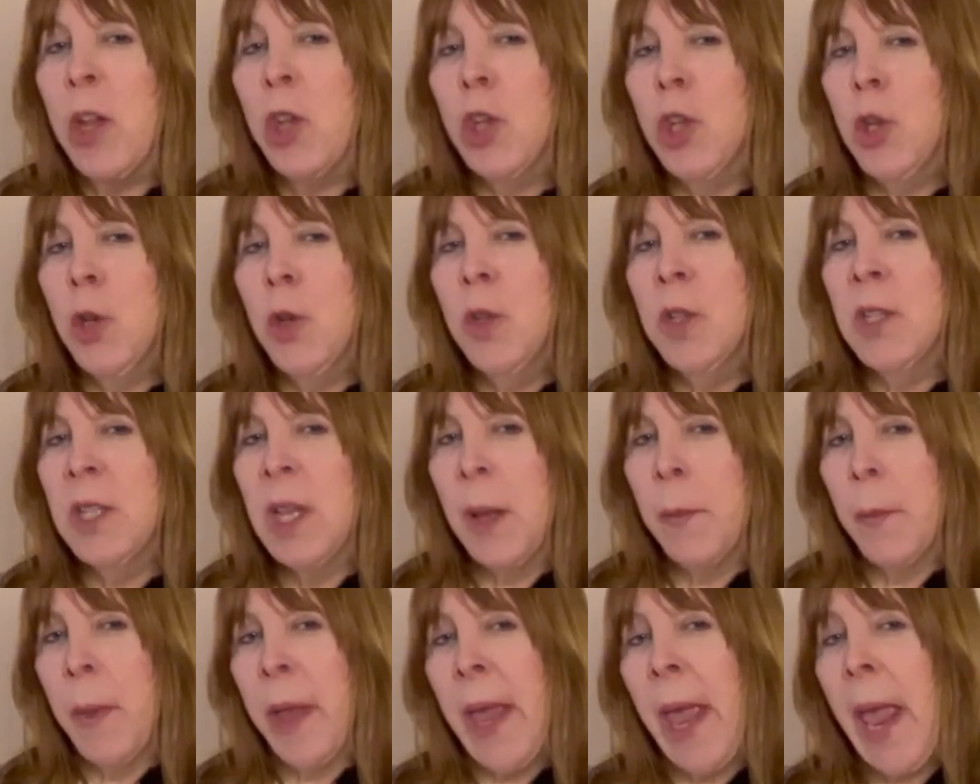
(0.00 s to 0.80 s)
shoes
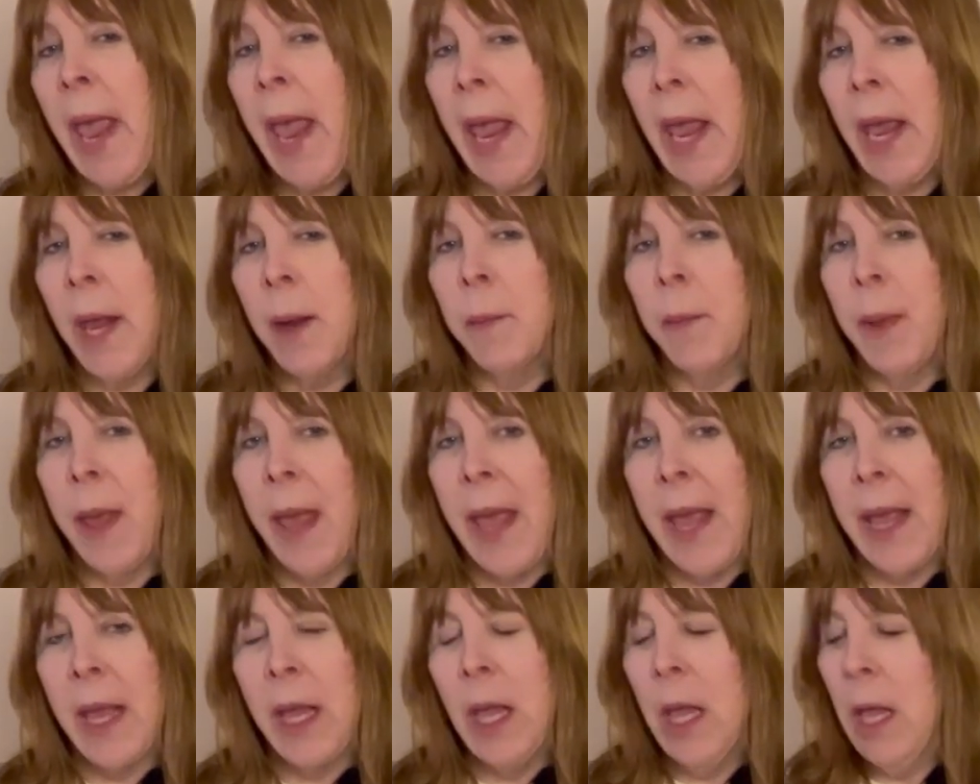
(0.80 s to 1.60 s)
and my
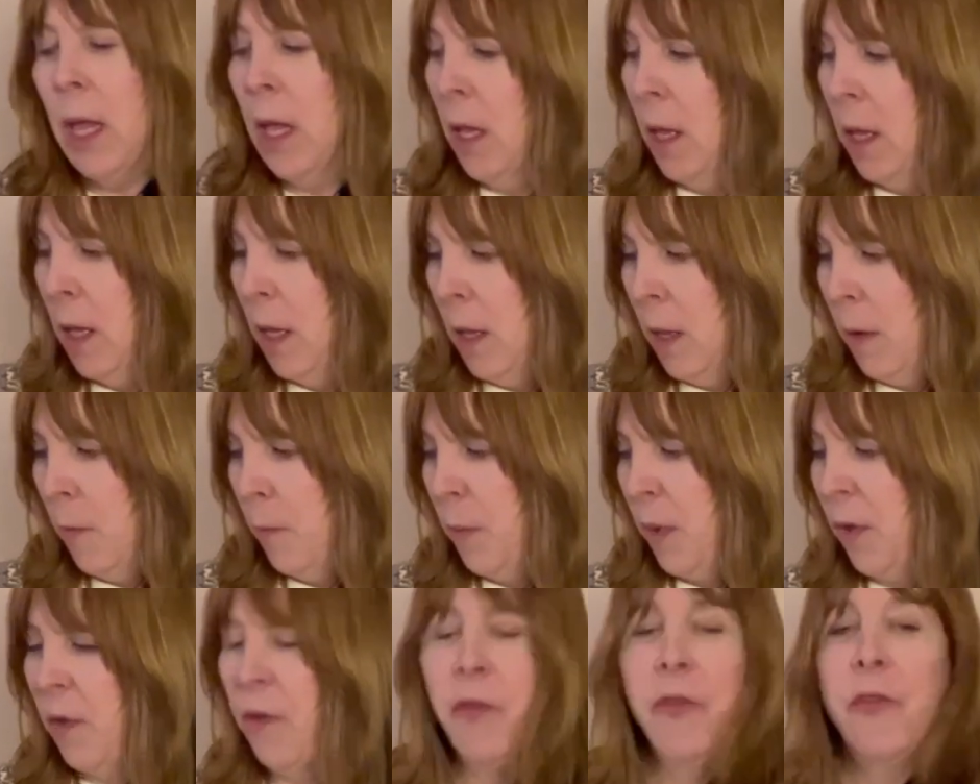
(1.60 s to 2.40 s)
handbag
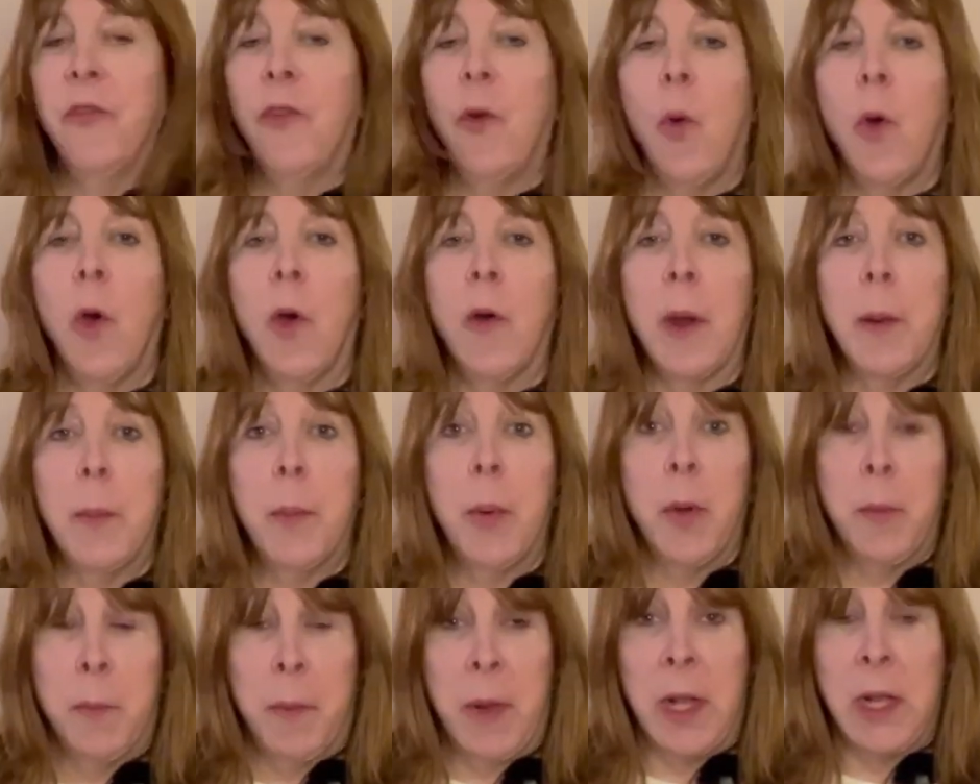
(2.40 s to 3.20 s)
before I
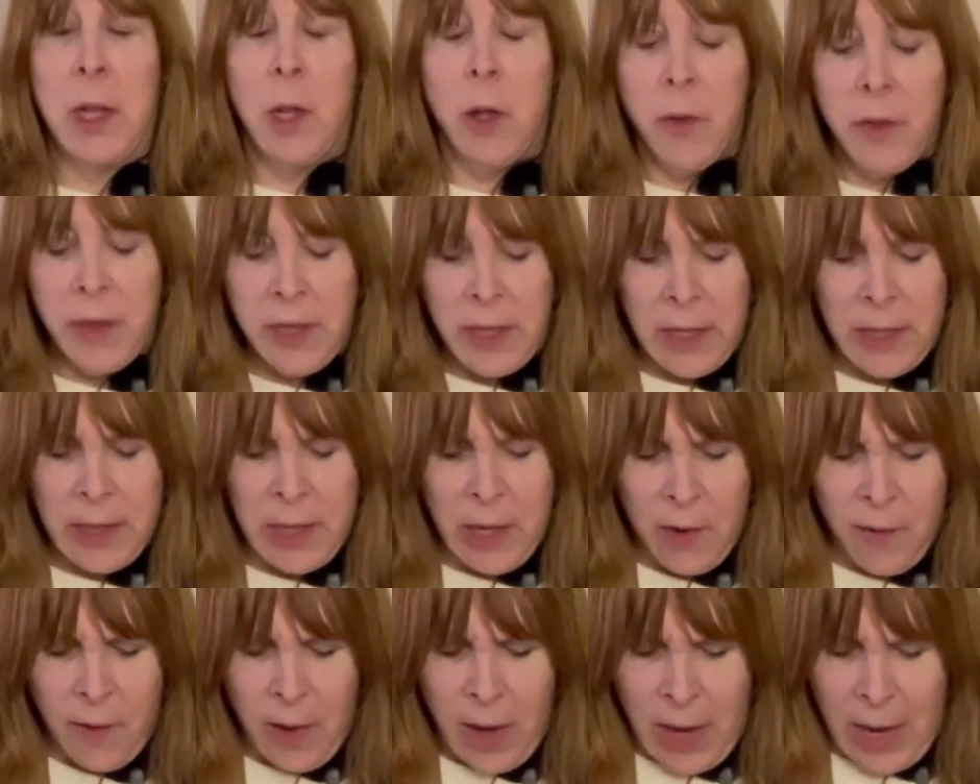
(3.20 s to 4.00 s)
put my clothing in
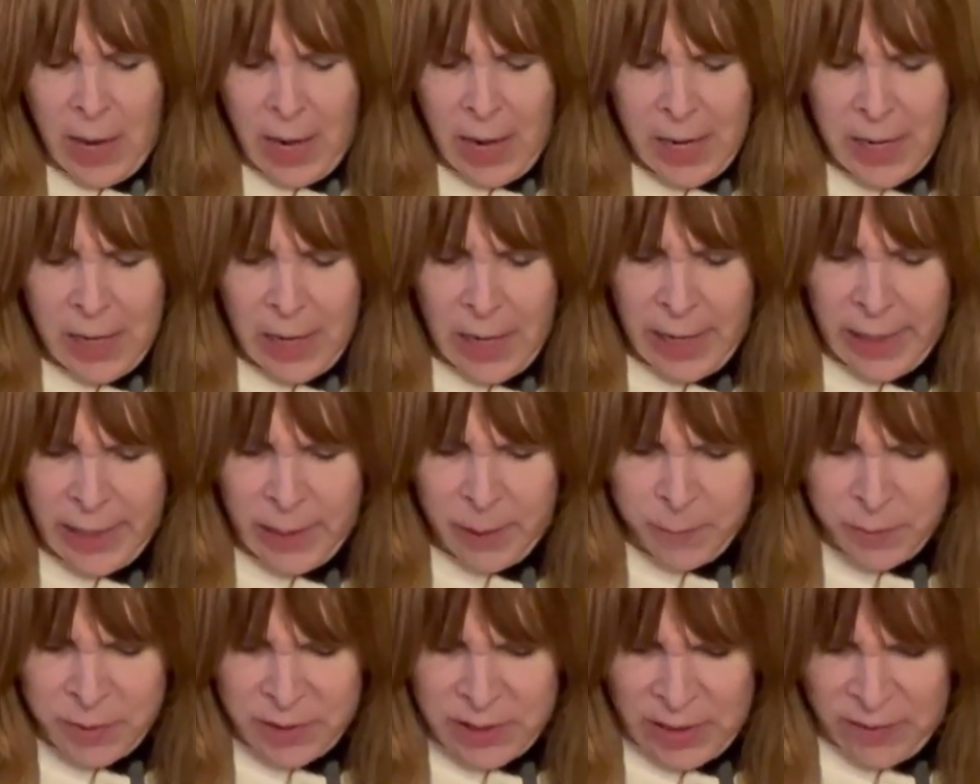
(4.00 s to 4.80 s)
there, and I
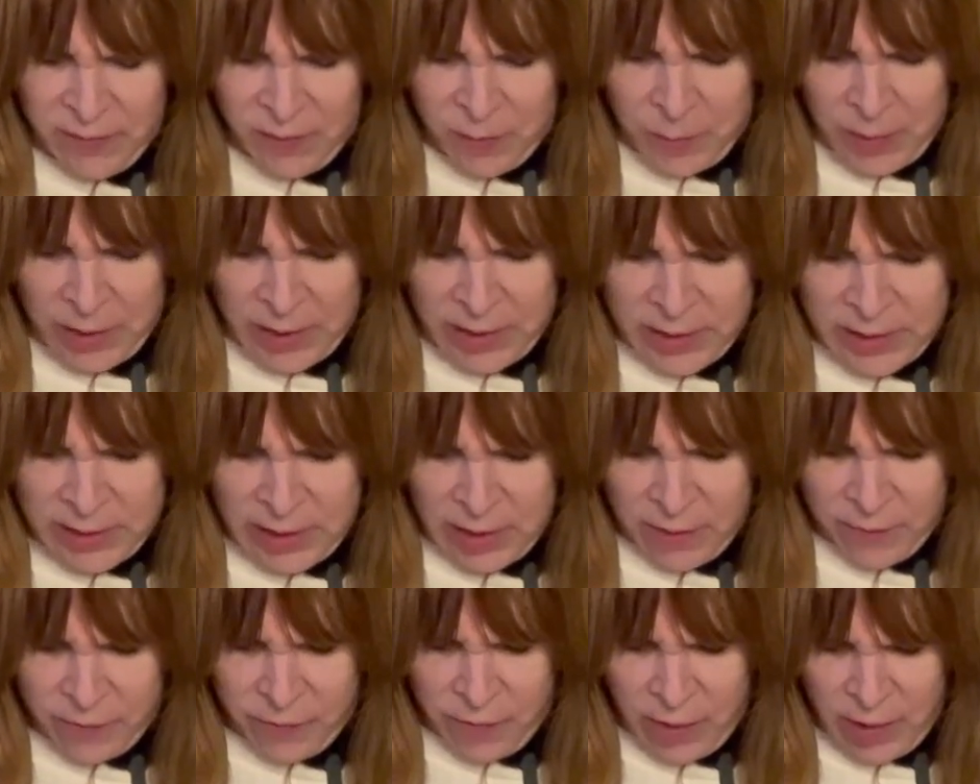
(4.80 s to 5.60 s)
am saving
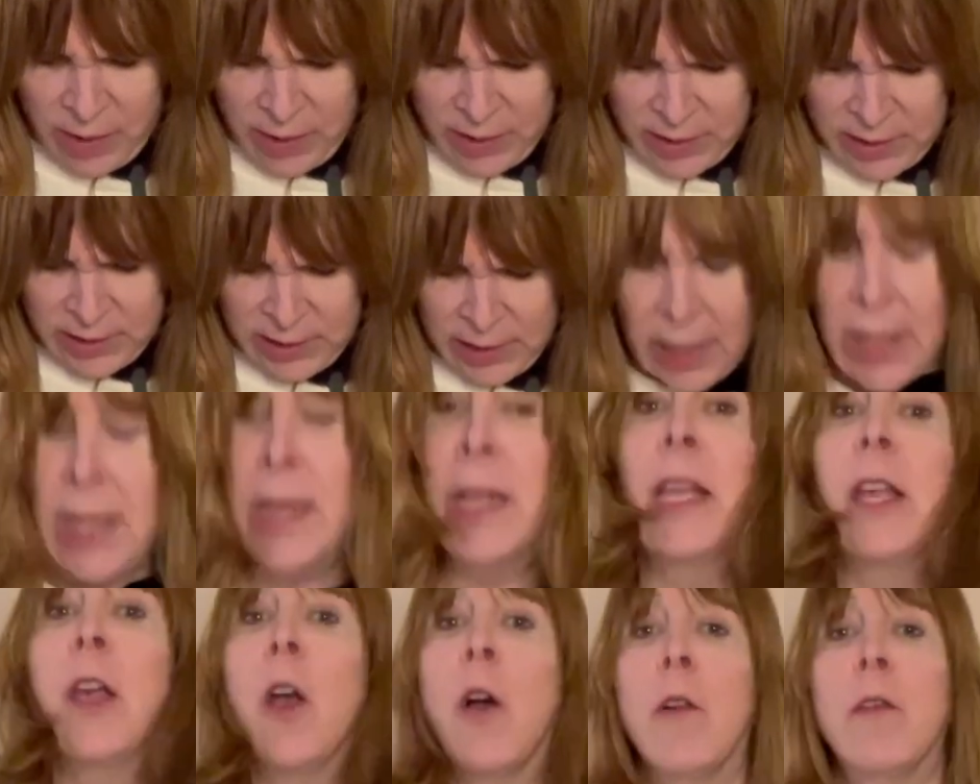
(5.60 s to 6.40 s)
myself
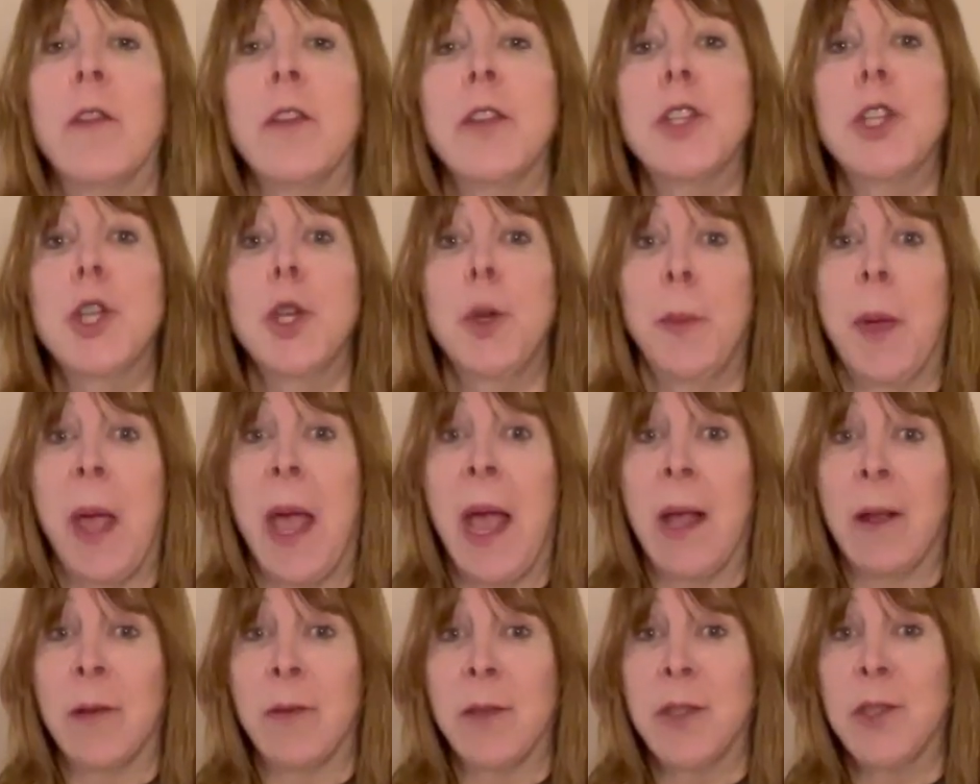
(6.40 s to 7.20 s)
slightly over 2
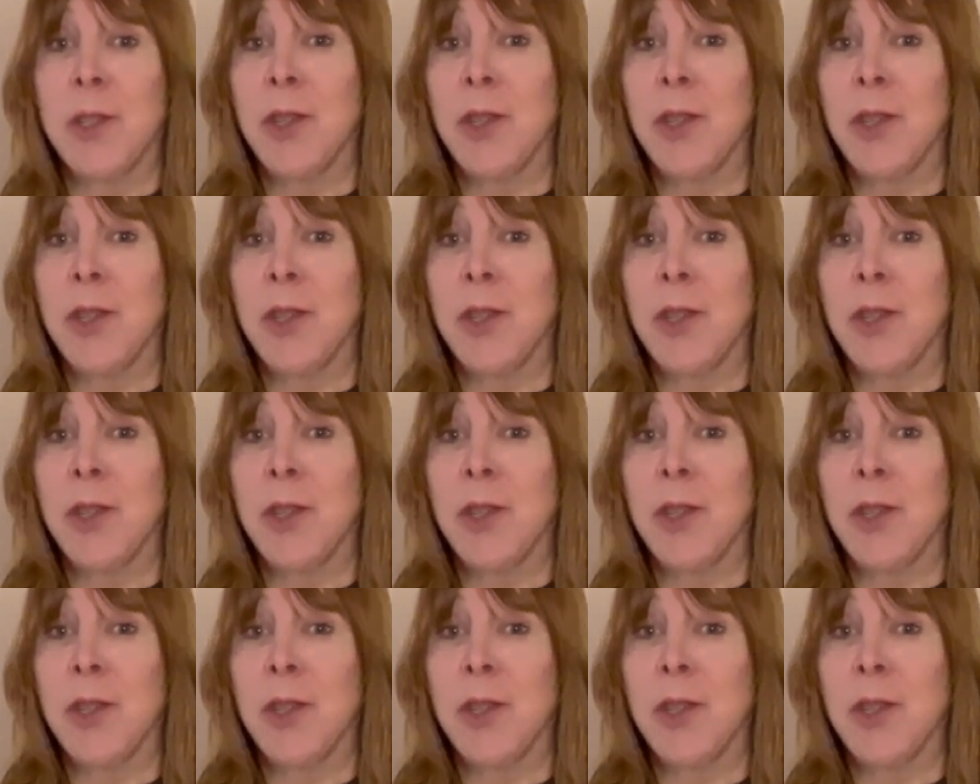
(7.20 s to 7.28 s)
pounds.